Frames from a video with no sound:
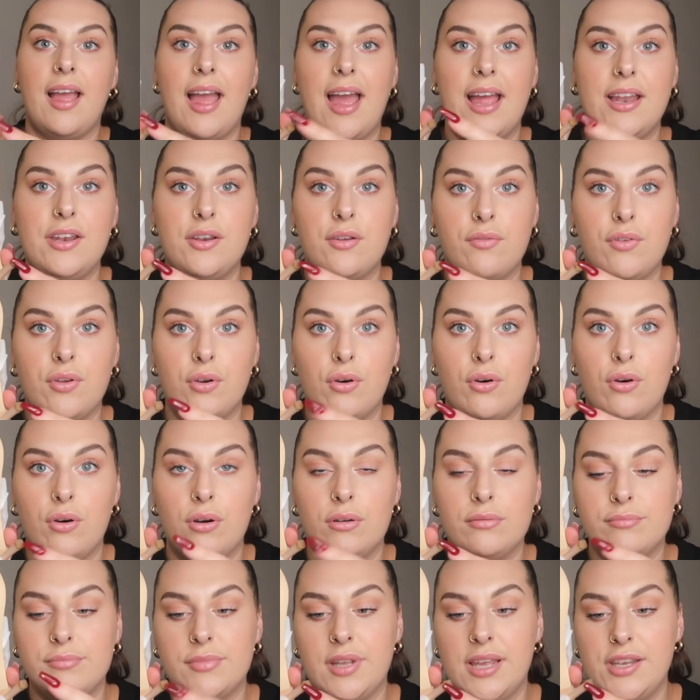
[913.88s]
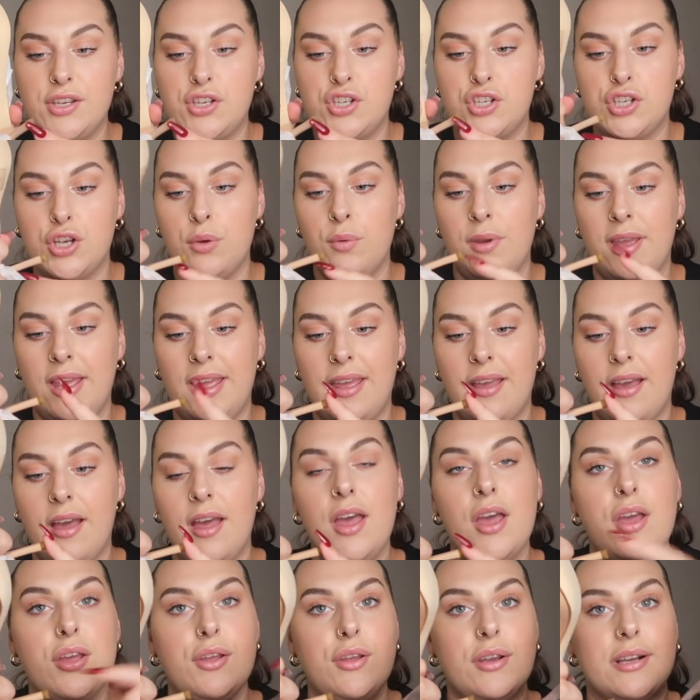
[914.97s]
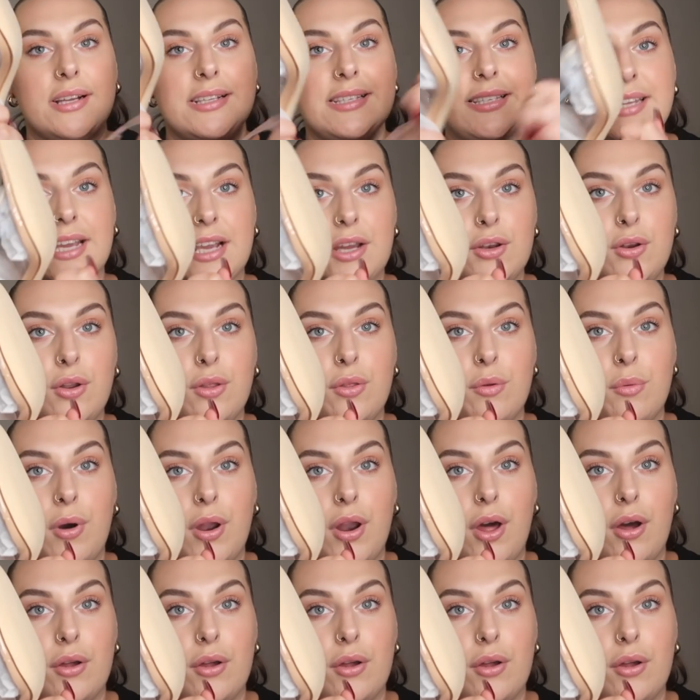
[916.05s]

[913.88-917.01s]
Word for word: end of your shoe here, you can stick another one